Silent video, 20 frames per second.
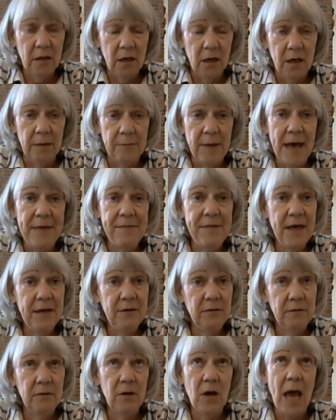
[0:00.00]
And
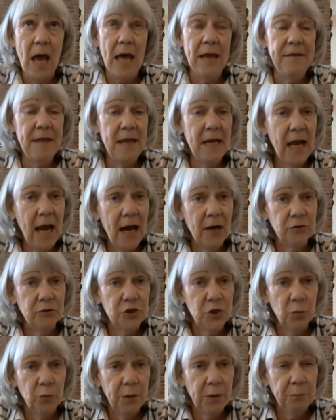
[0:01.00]
then how
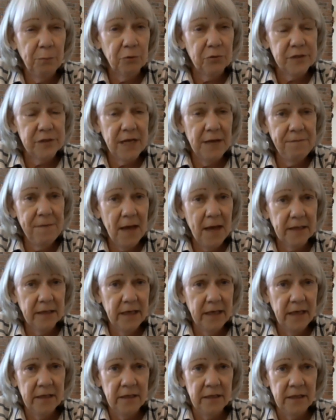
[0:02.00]
should we present that
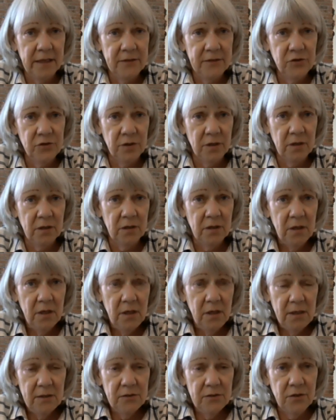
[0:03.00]
candidate to
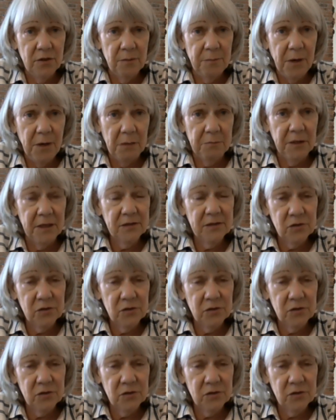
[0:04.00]
the public?